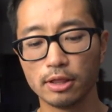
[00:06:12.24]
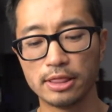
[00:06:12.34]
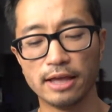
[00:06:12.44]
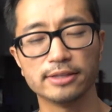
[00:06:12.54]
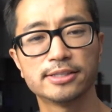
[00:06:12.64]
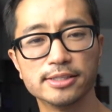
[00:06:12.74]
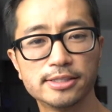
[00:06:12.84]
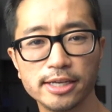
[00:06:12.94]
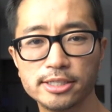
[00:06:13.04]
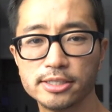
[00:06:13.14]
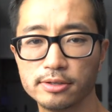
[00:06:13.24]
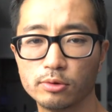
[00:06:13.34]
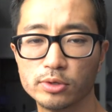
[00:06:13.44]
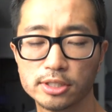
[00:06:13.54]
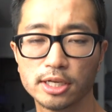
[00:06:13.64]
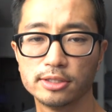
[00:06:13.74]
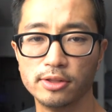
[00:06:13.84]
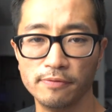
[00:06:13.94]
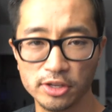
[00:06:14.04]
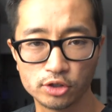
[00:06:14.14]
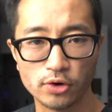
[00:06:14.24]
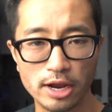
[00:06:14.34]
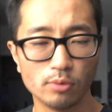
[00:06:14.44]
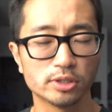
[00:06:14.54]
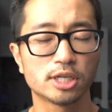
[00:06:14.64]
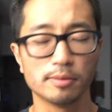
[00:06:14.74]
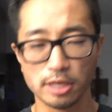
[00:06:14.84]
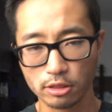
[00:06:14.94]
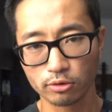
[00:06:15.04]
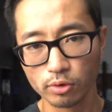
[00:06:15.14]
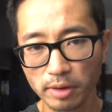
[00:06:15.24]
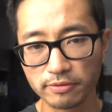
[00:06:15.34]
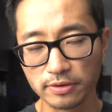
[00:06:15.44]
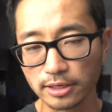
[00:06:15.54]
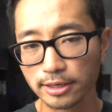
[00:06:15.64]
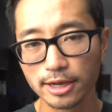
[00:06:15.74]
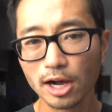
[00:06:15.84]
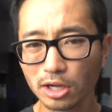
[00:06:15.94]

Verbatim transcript: That sensation was of the trail was coming through my feet